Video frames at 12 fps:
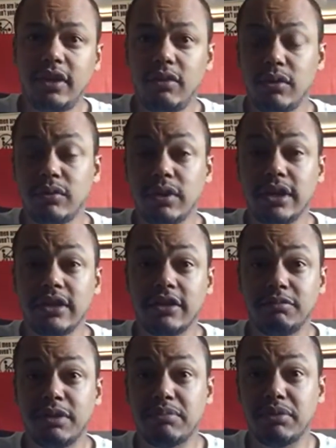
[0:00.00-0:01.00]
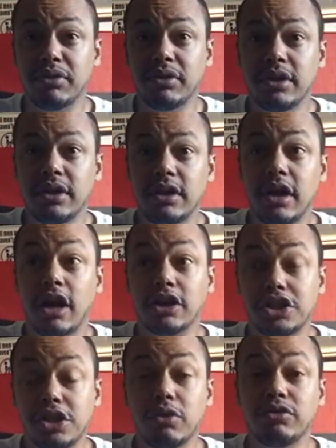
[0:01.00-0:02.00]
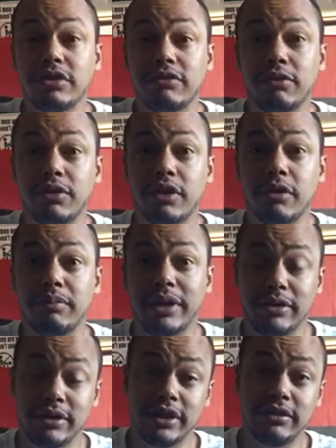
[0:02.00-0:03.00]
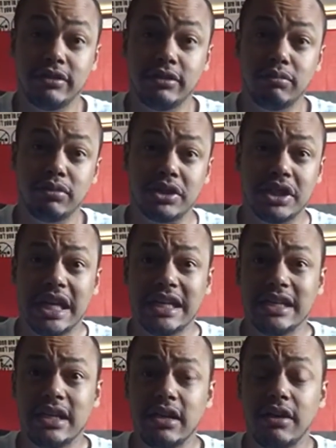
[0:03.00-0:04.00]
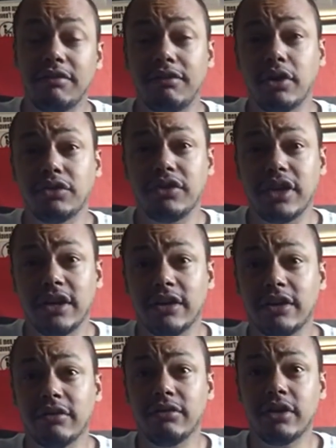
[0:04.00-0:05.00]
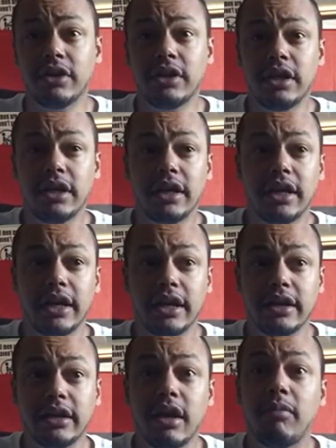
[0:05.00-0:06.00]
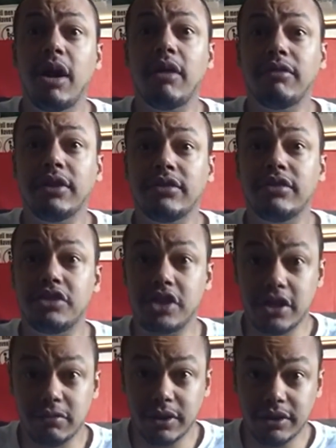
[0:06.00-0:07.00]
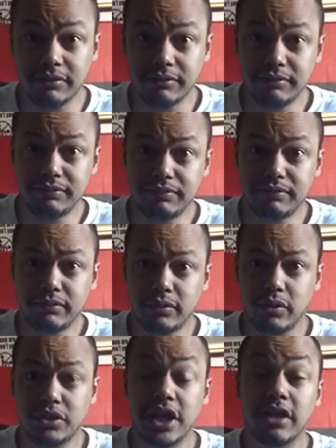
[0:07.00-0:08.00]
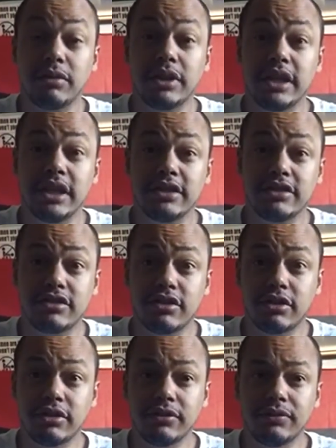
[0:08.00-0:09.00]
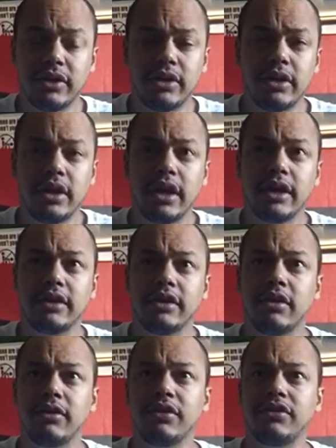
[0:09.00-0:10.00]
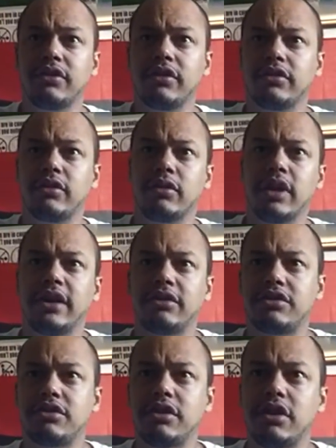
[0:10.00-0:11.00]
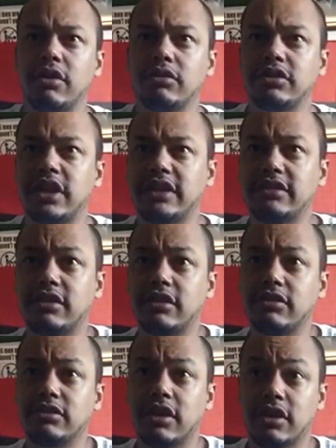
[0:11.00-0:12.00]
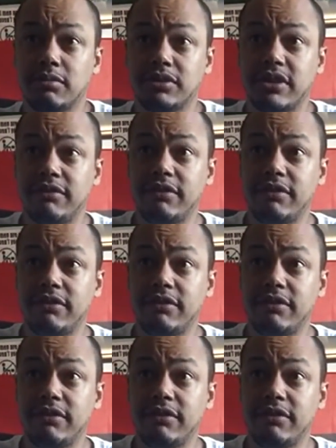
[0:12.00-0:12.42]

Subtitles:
When really those people are chosen for their ability to present a false narrative and come off as genuine or genuinely concerned. And this Orlando shooting hoax, case closed, 100%